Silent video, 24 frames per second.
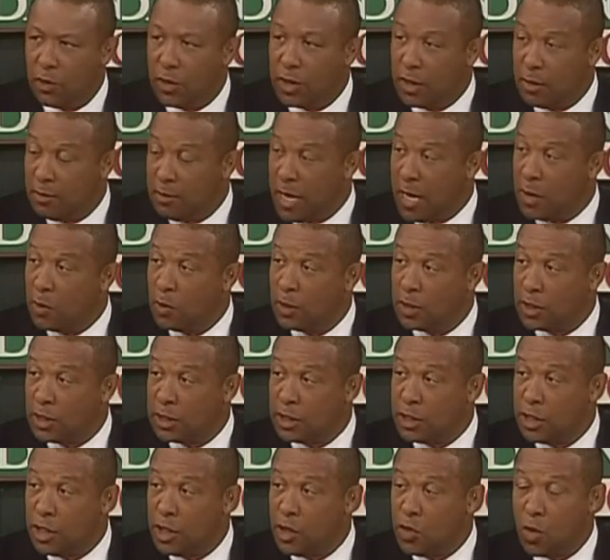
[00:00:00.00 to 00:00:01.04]
When we come back, we're going
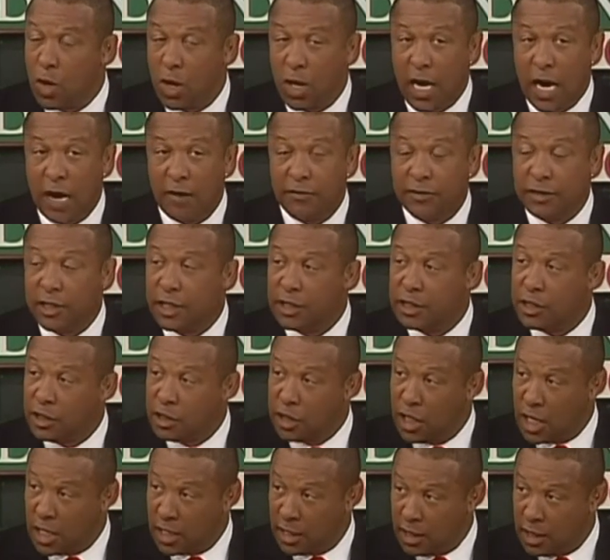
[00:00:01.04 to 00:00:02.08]
to continue our conversation
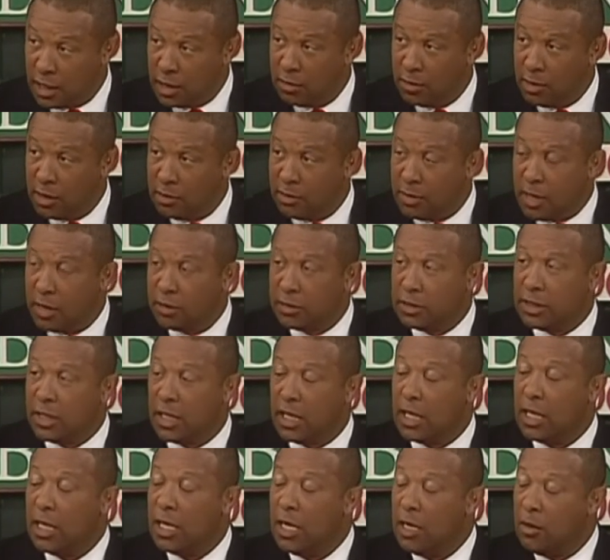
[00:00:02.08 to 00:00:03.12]
and talk a little bit about
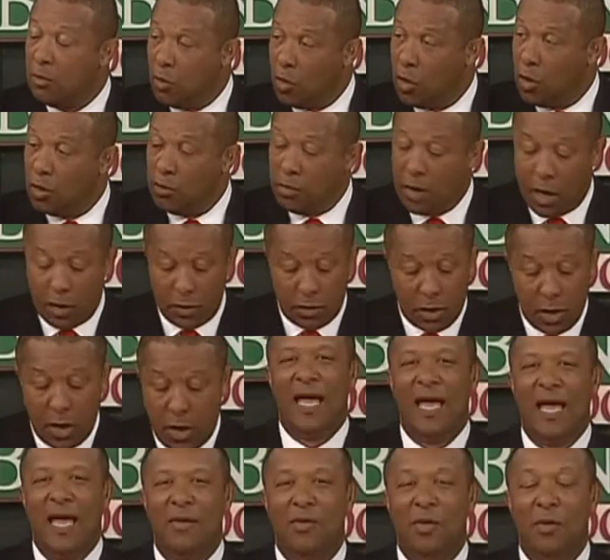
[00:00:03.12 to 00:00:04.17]
more about,
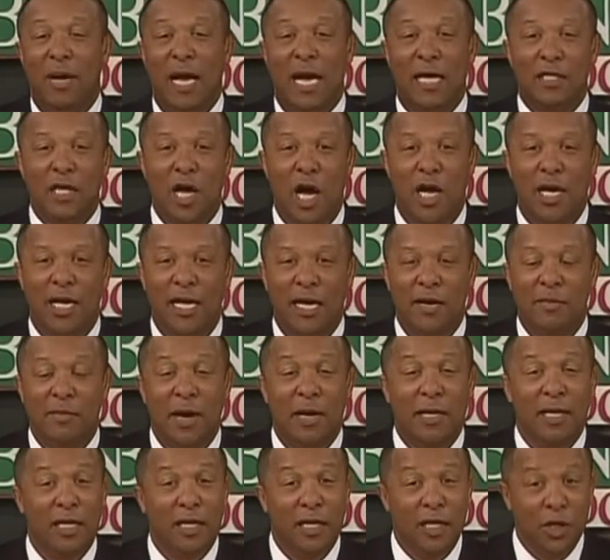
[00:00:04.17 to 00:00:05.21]
and we're back talking
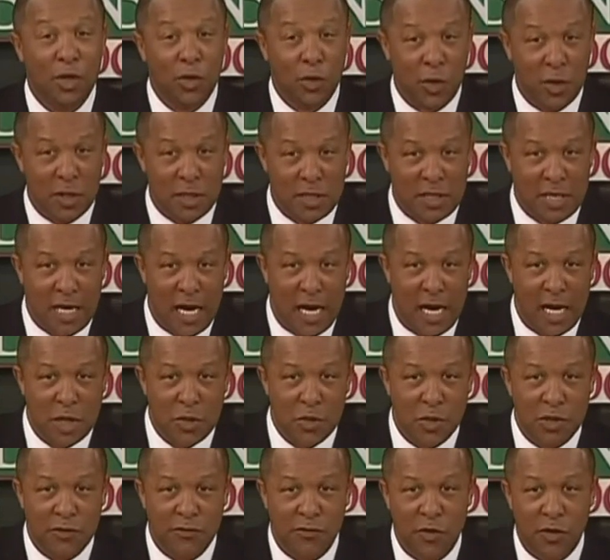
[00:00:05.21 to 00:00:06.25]
about
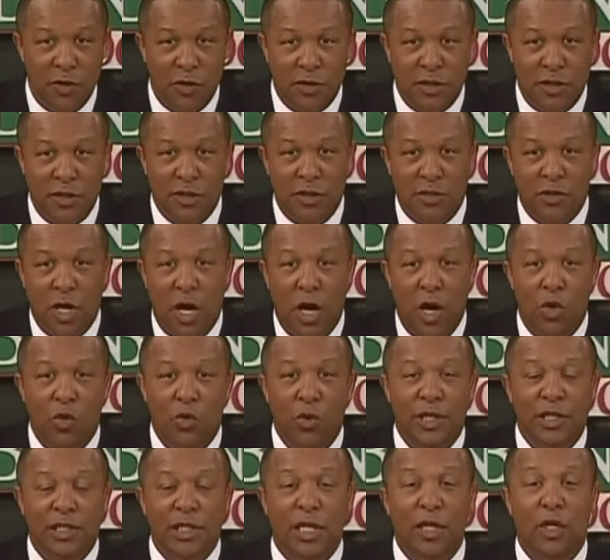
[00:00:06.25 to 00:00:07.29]
Literacise, which focuses on
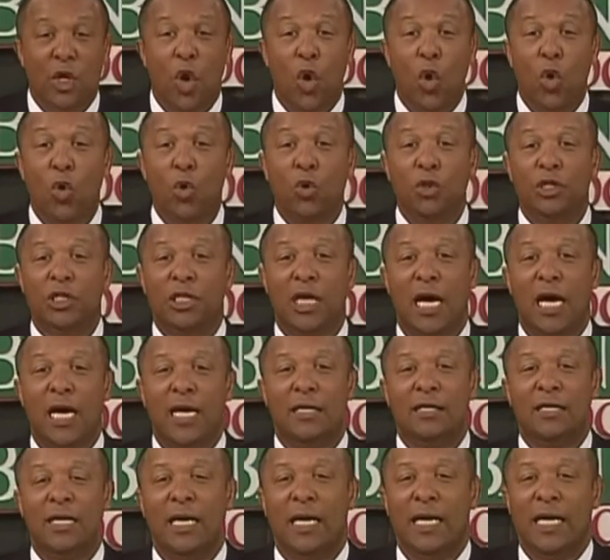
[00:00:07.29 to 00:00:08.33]
reaching the whole
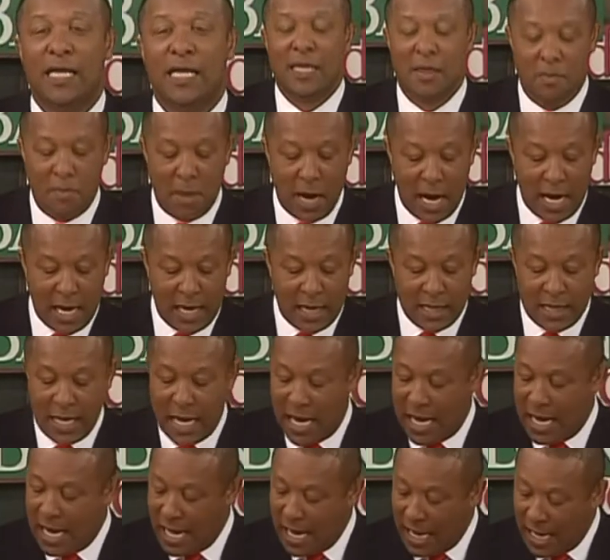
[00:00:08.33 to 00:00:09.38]
child, the mind,
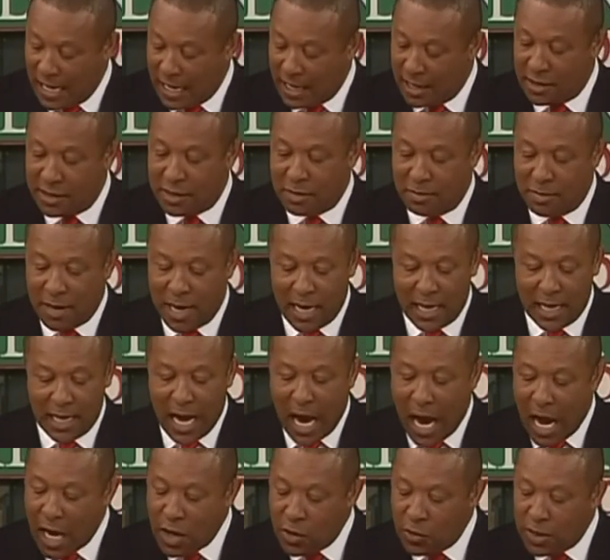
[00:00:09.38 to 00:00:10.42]
and the body.
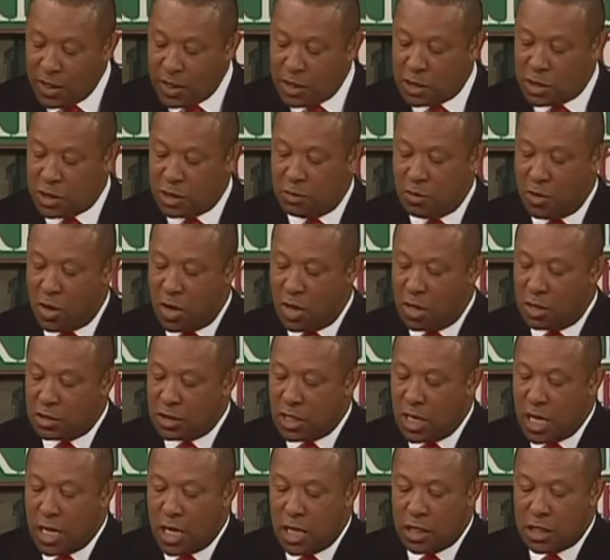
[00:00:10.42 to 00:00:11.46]
Irene
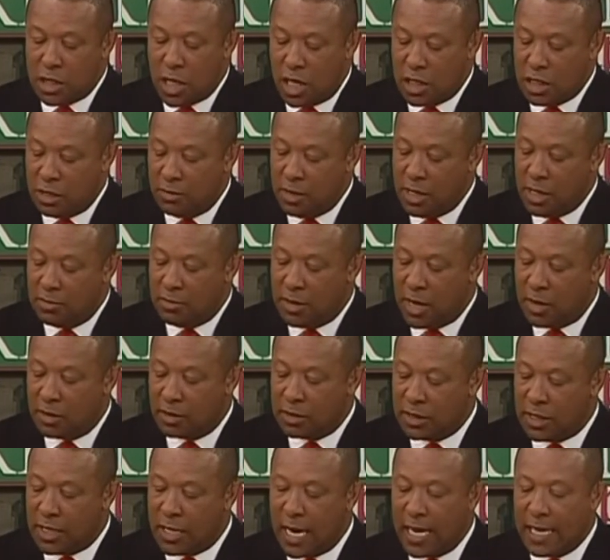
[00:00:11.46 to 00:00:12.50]
Smalls, talk to me
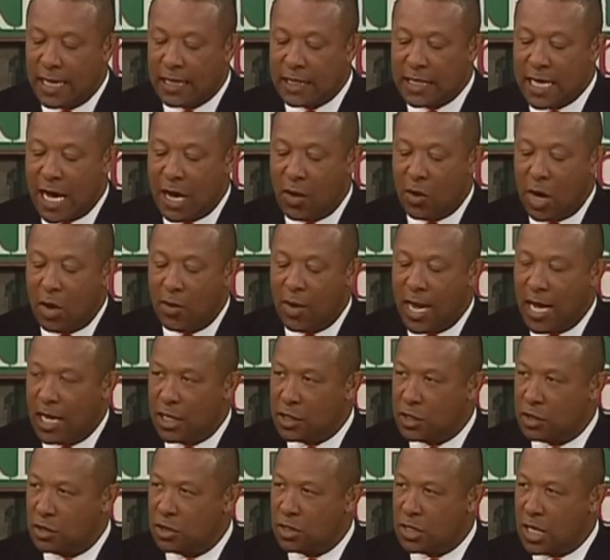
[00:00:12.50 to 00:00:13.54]
about, I guess, how
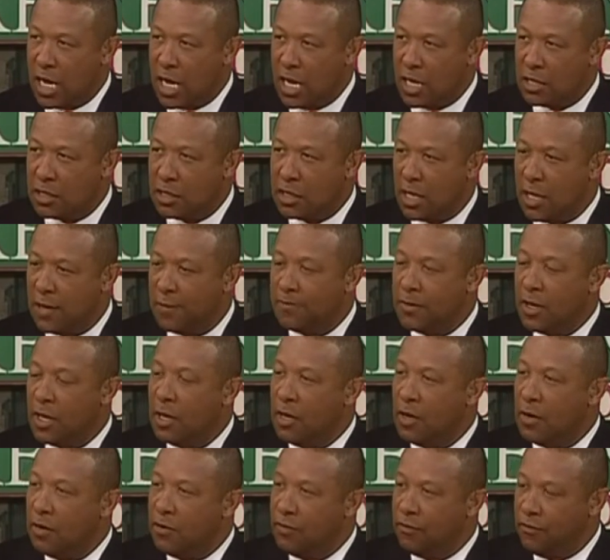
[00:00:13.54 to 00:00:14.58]
exercise,
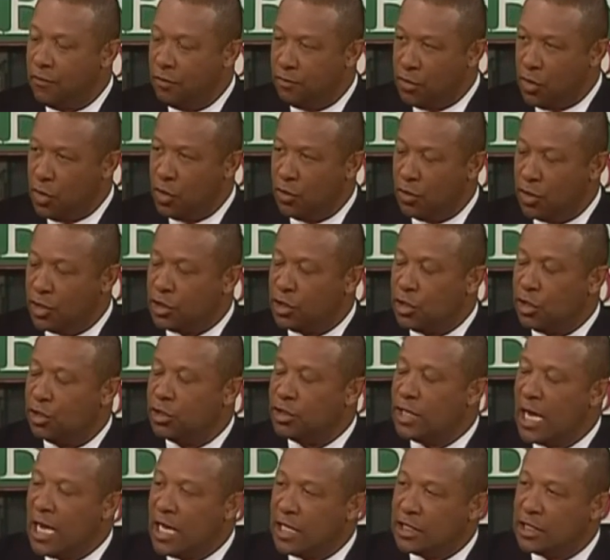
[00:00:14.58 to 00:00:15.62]
from your
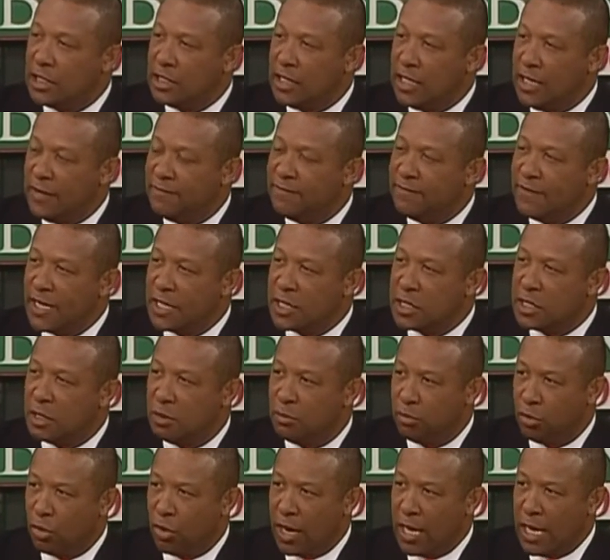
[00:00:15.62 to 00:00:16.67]
research, actually affects
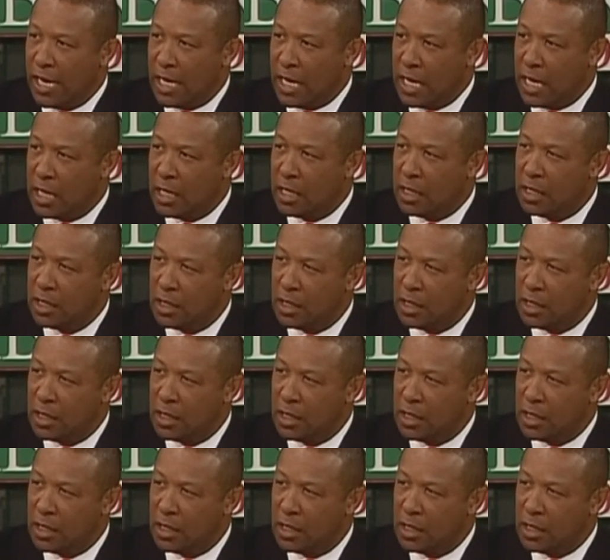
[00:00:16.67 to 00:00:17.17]
the brain.